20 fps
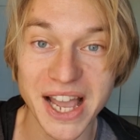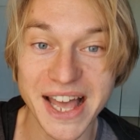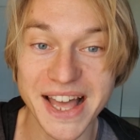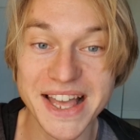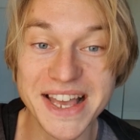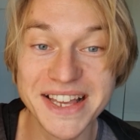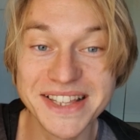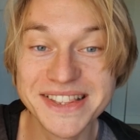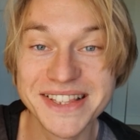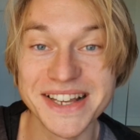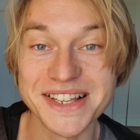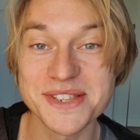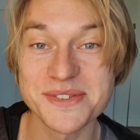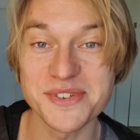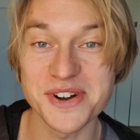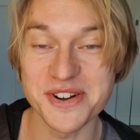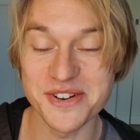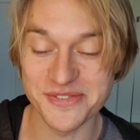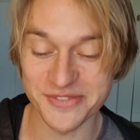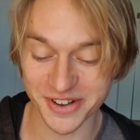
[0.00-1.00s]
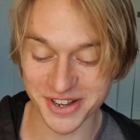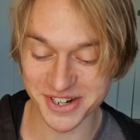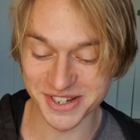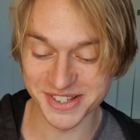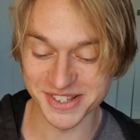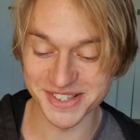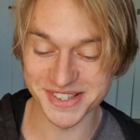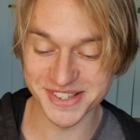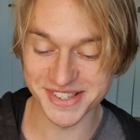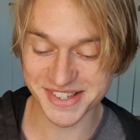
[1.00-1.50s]
And that's very funny
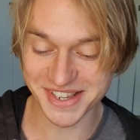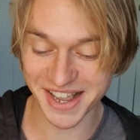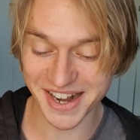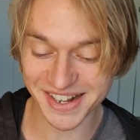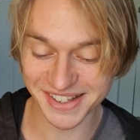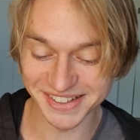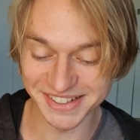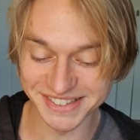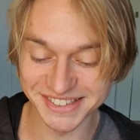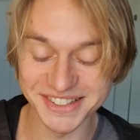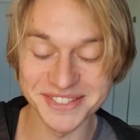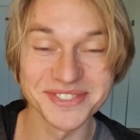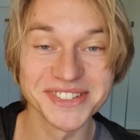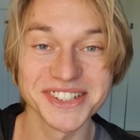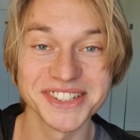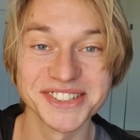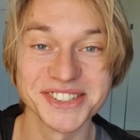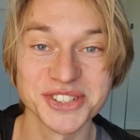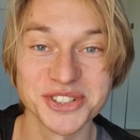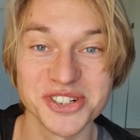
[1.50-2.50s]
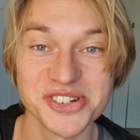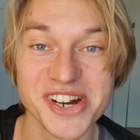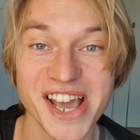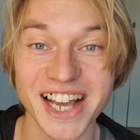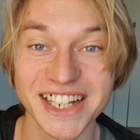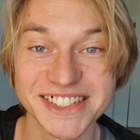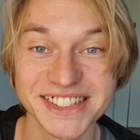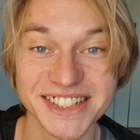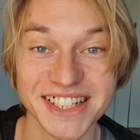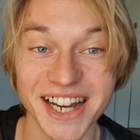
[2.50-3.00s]
because it's kind of like similar to a
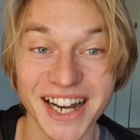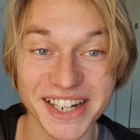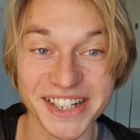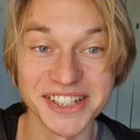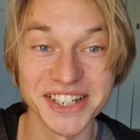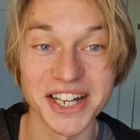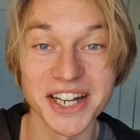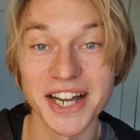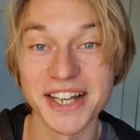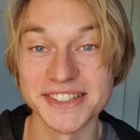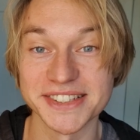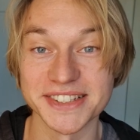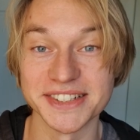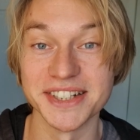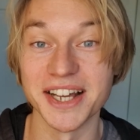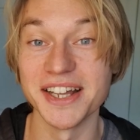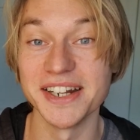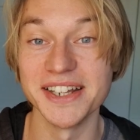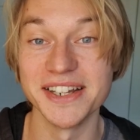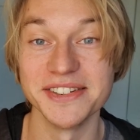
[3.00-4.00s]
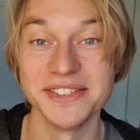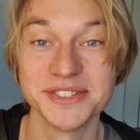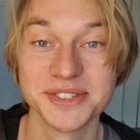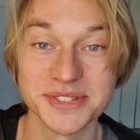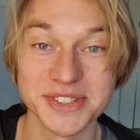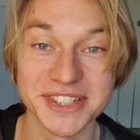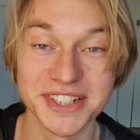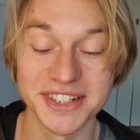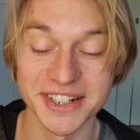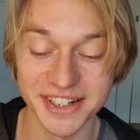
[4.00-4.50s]
reaction that I got as a non-native
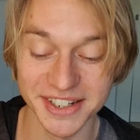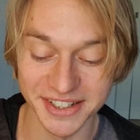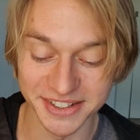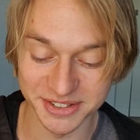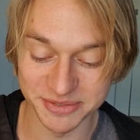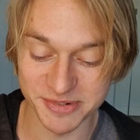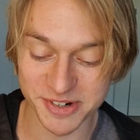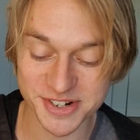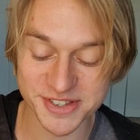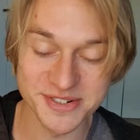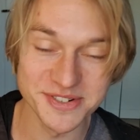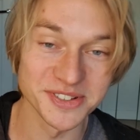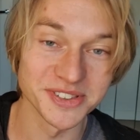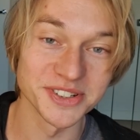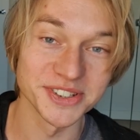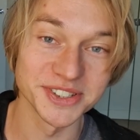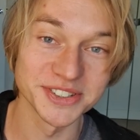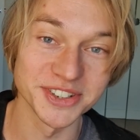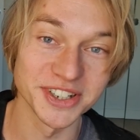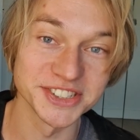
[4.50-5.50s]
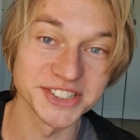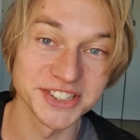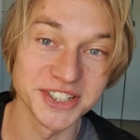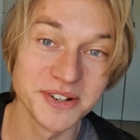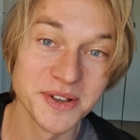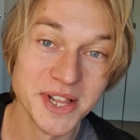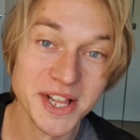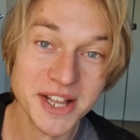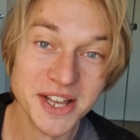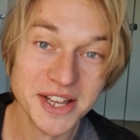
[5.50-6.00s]
speaker, as a person who learned
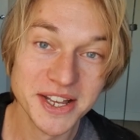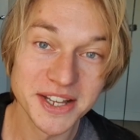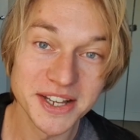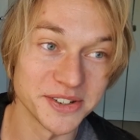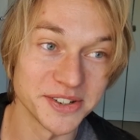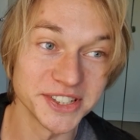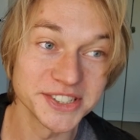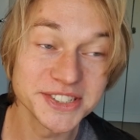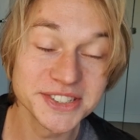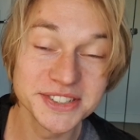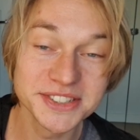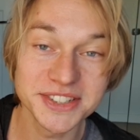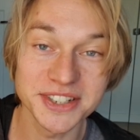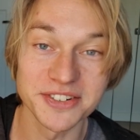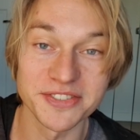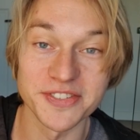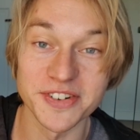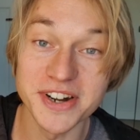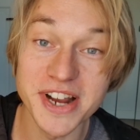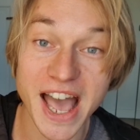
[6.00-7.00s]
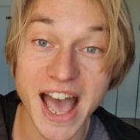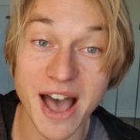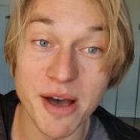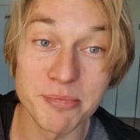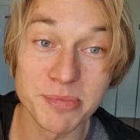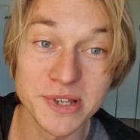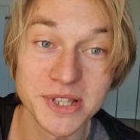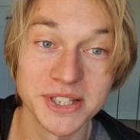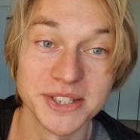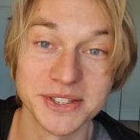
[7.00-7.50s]
Russian. Russians are very
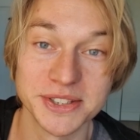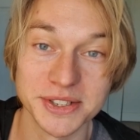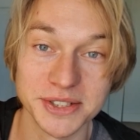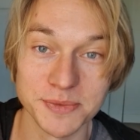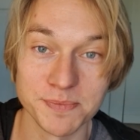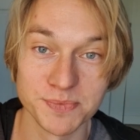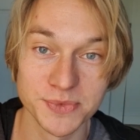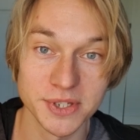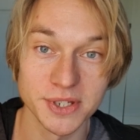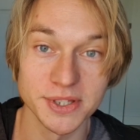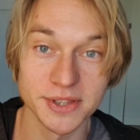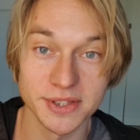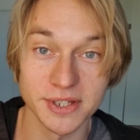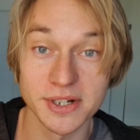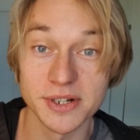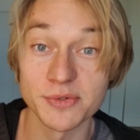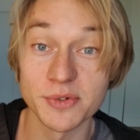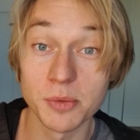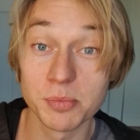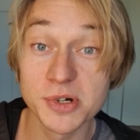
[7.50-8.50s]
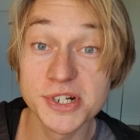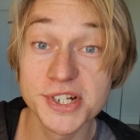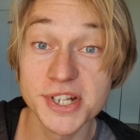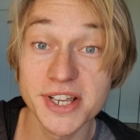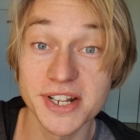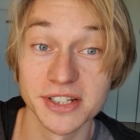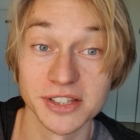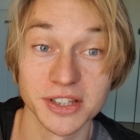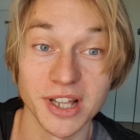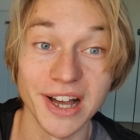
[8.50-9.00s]
happy, like they
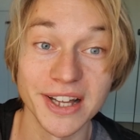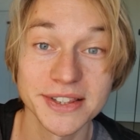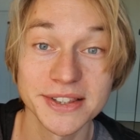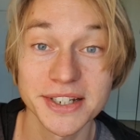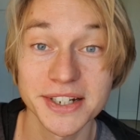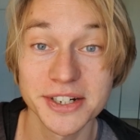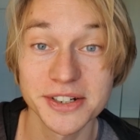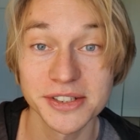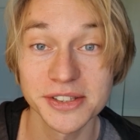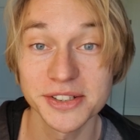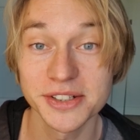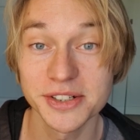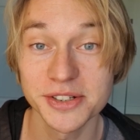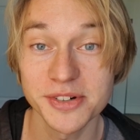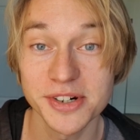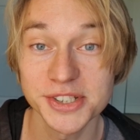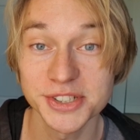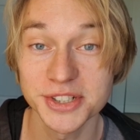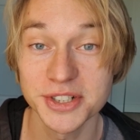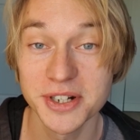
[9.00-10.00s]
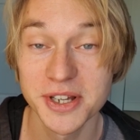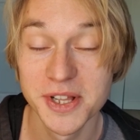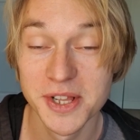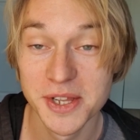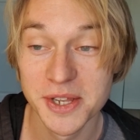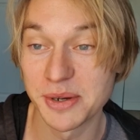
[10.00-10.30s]
appreciate a lot that you're learning Russian.